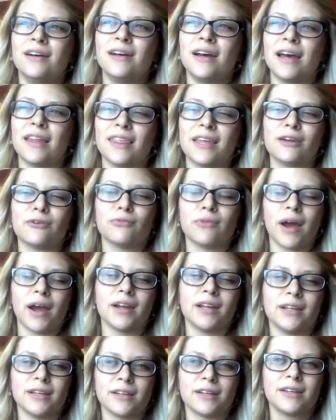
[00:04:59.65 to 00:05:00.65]
I think
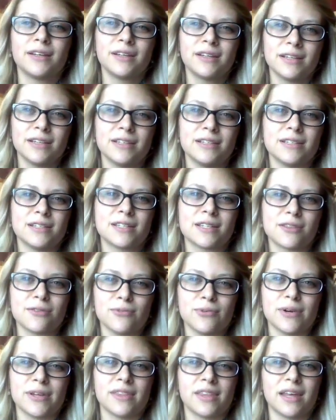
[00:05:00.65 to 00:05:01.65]
writing is the
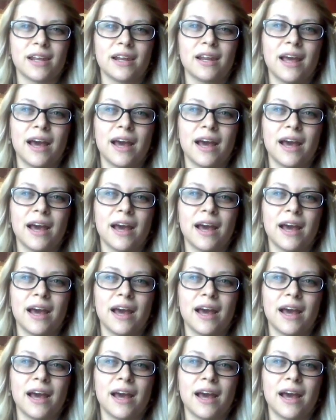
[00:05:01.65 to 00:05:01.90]
one that